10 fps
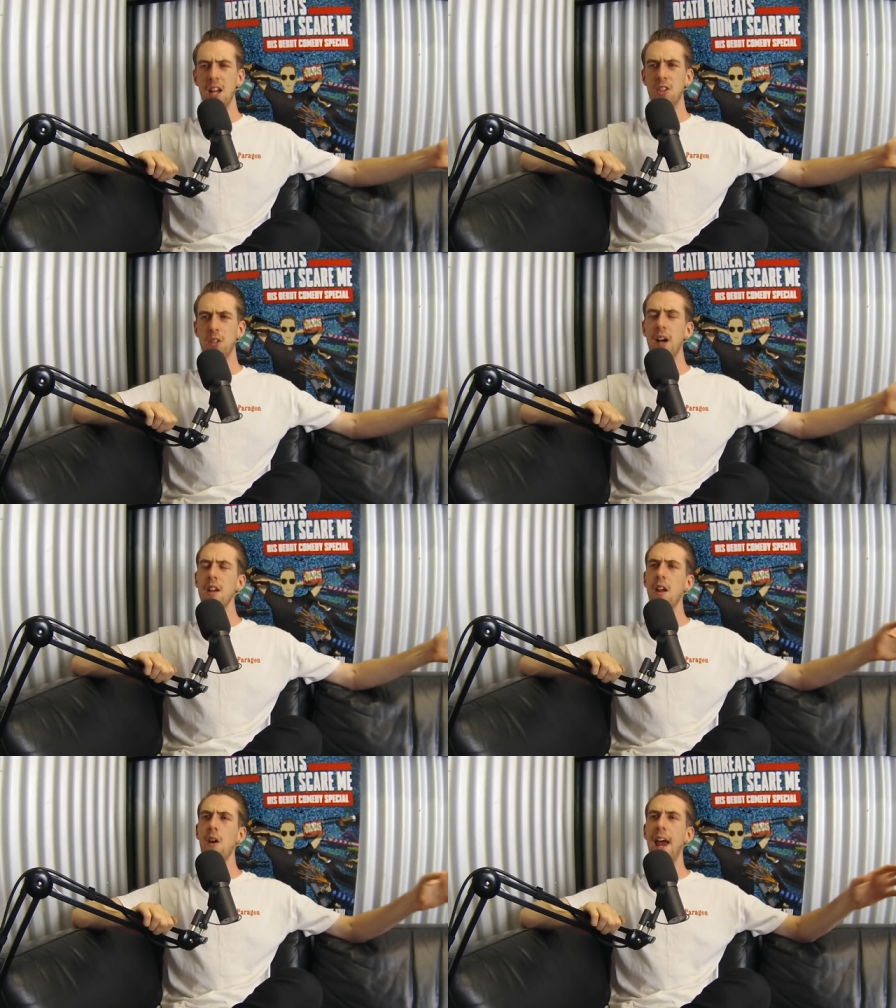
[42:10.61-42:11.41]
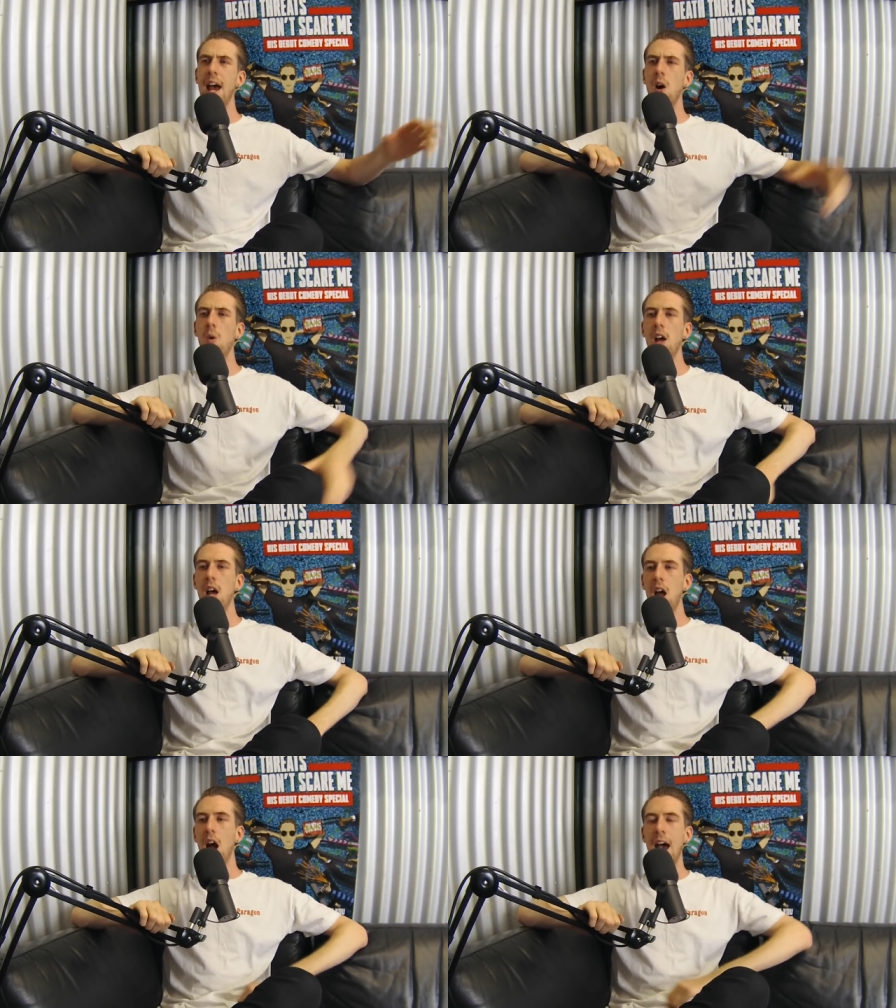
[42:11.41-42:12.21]
So I don't know how.
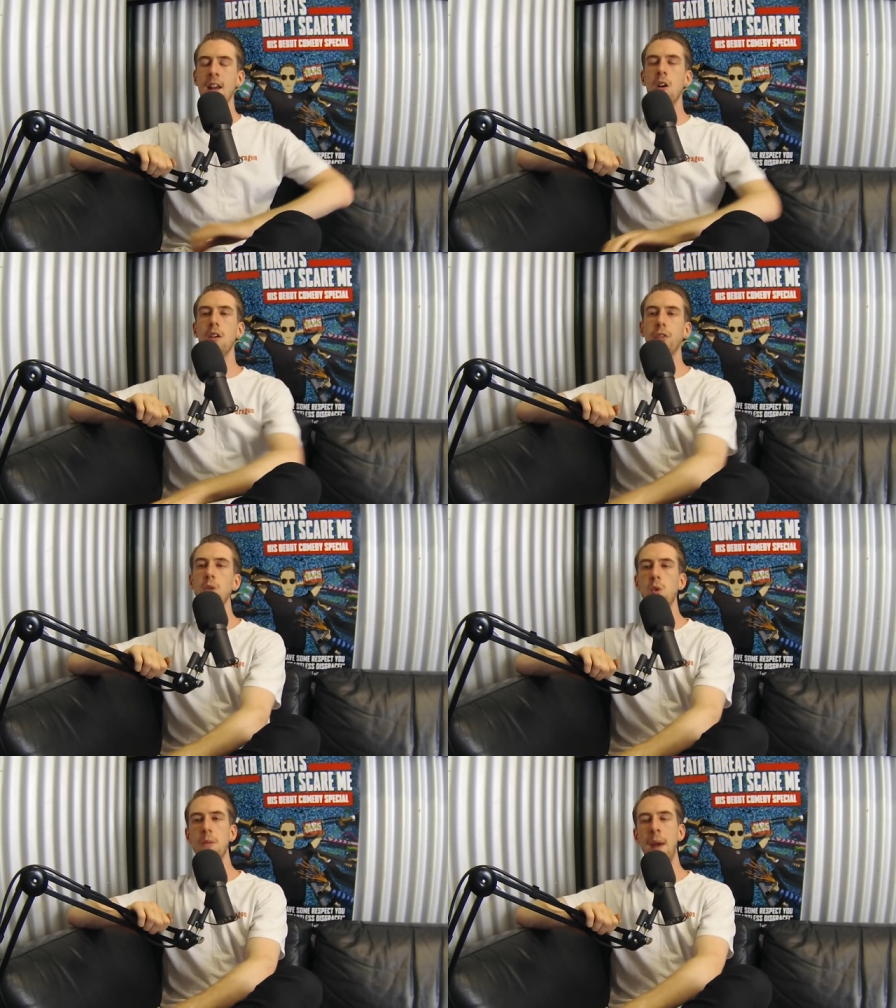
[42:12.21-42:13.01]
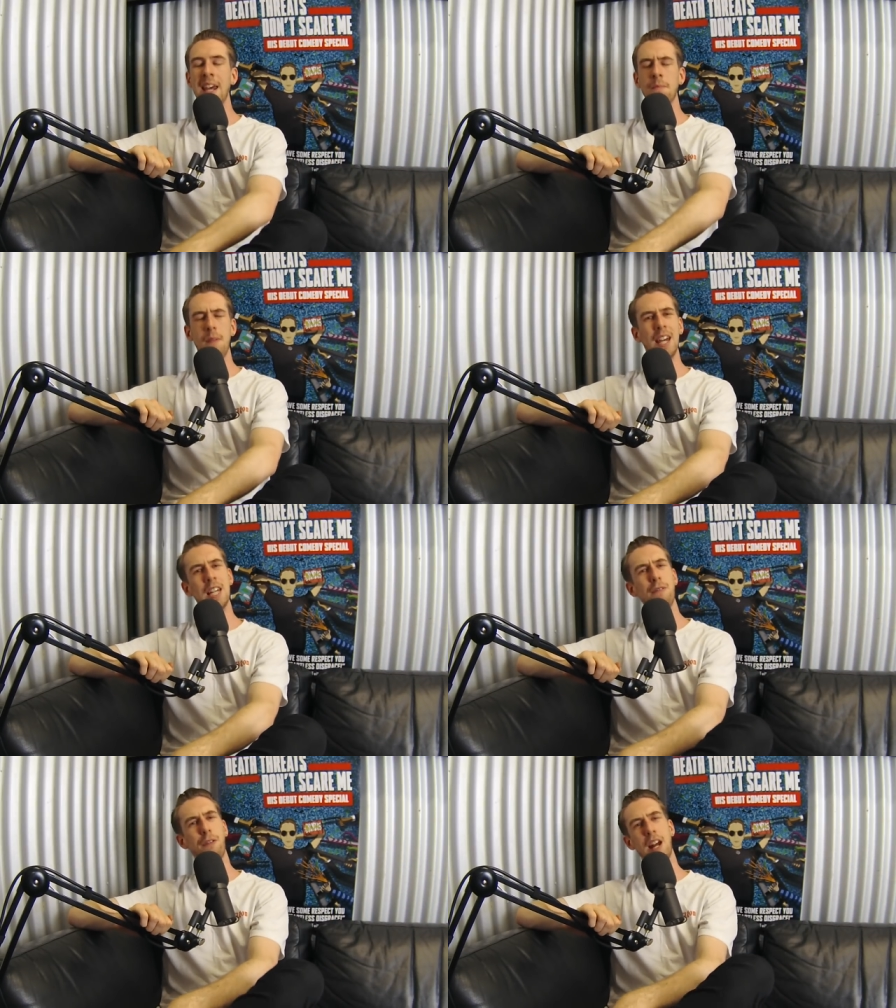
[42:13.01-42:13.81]
I don't know if you would make
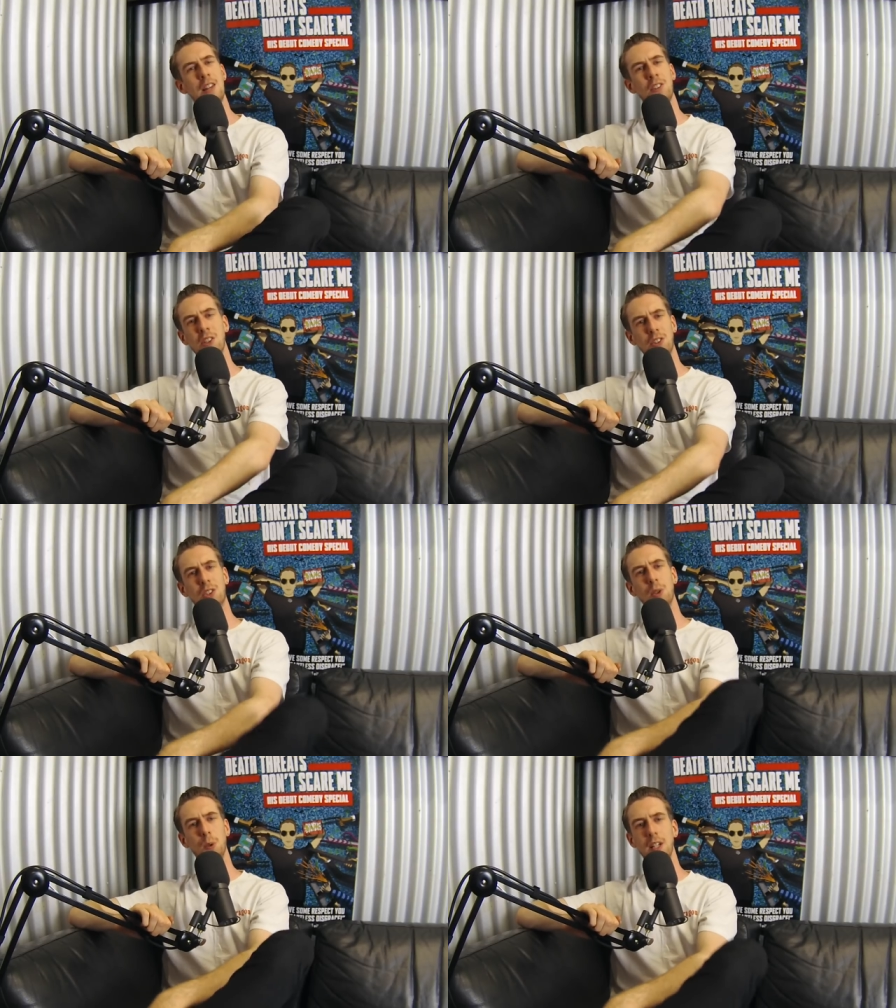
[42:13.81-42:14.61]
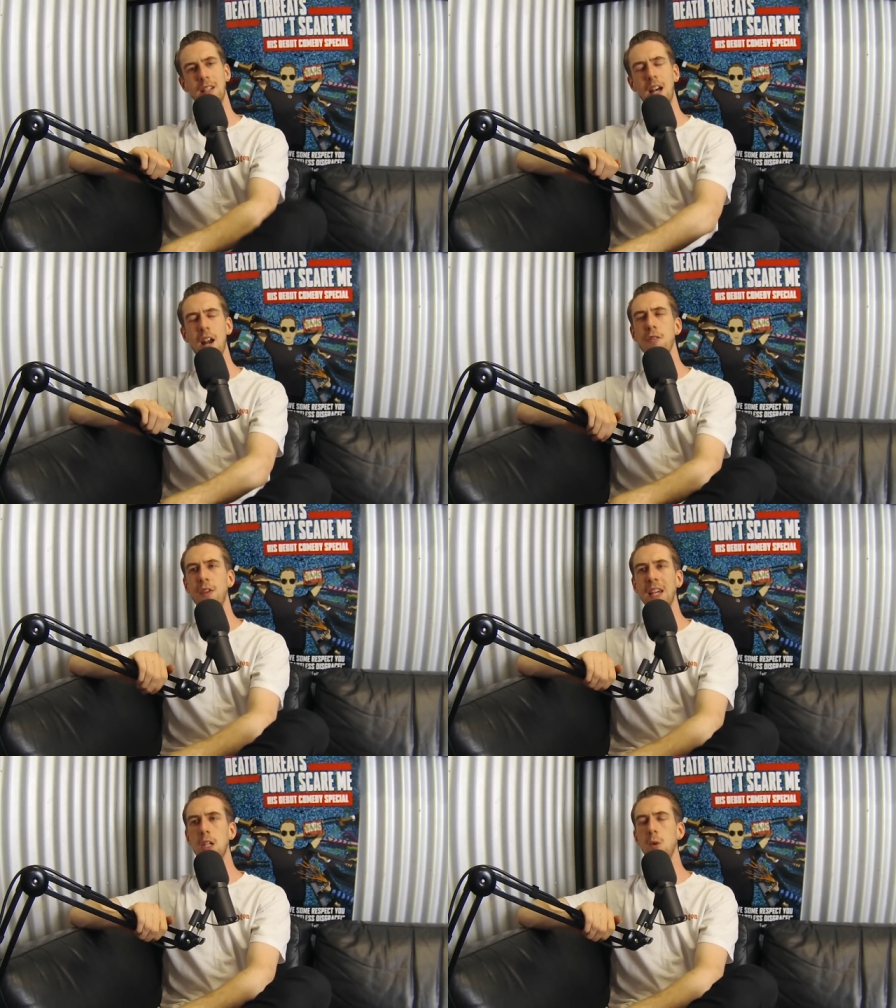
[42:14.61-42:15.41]
any friends on schoolies. I don't
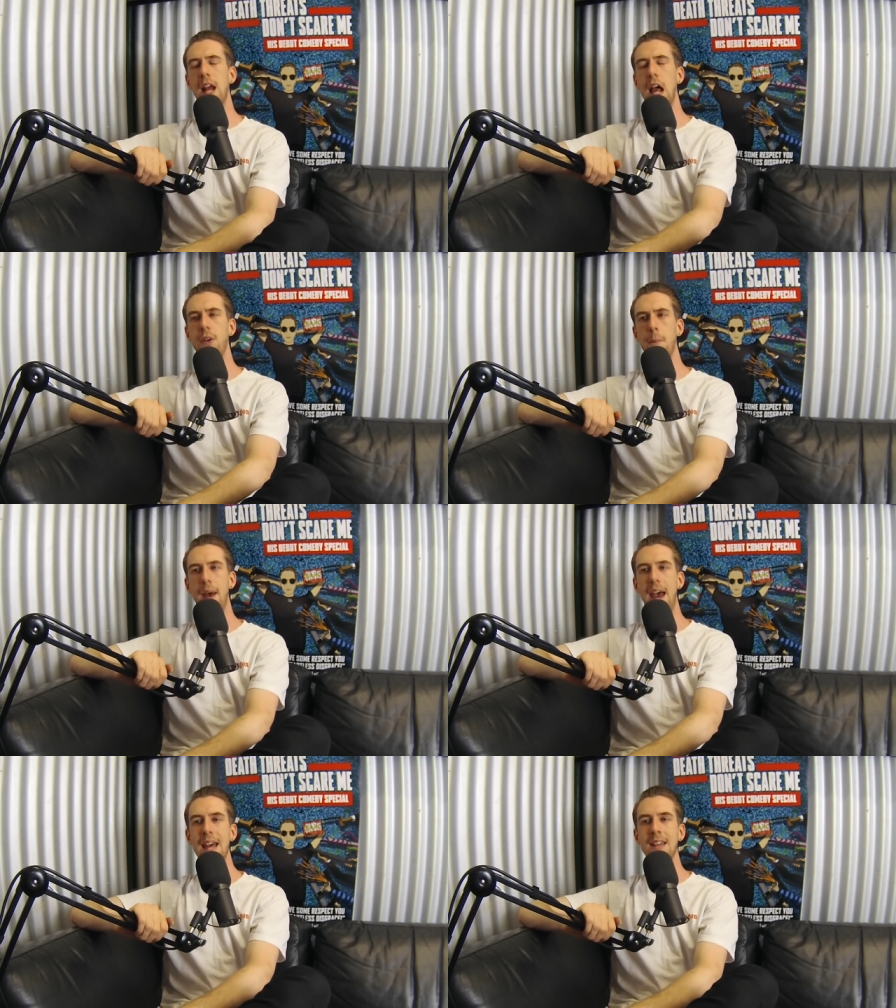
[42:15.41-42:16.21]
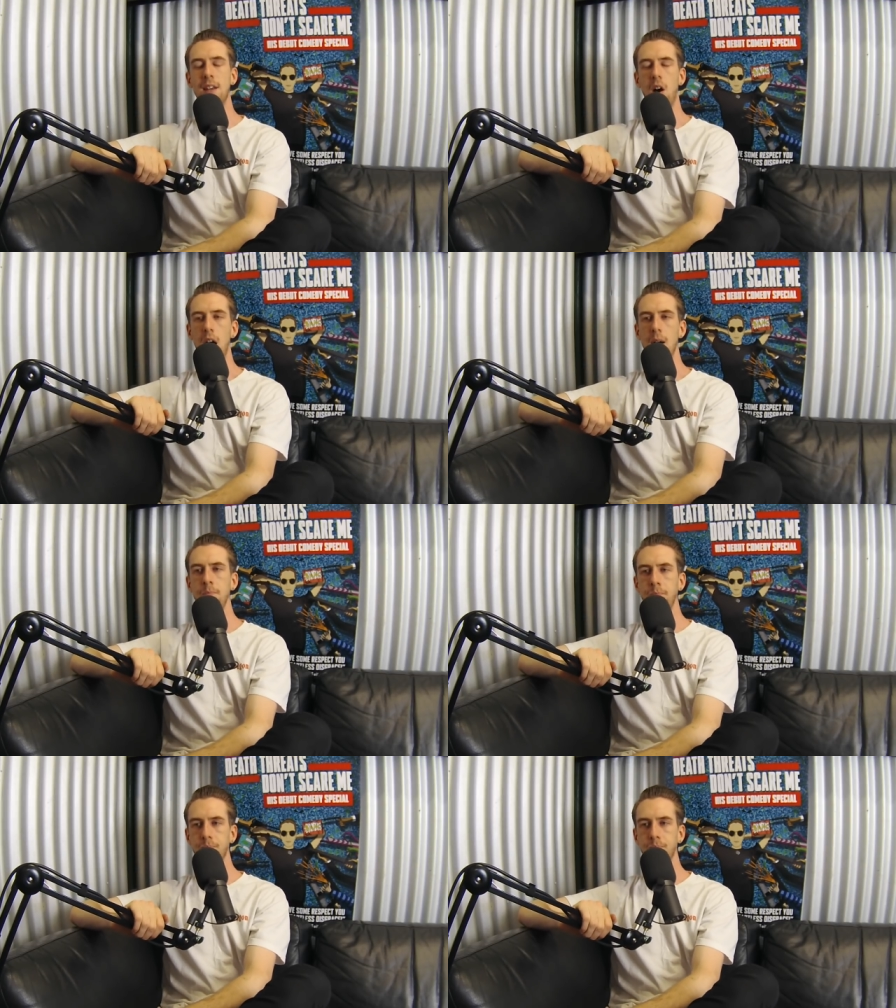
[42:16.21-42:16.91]
think you would have a bad time,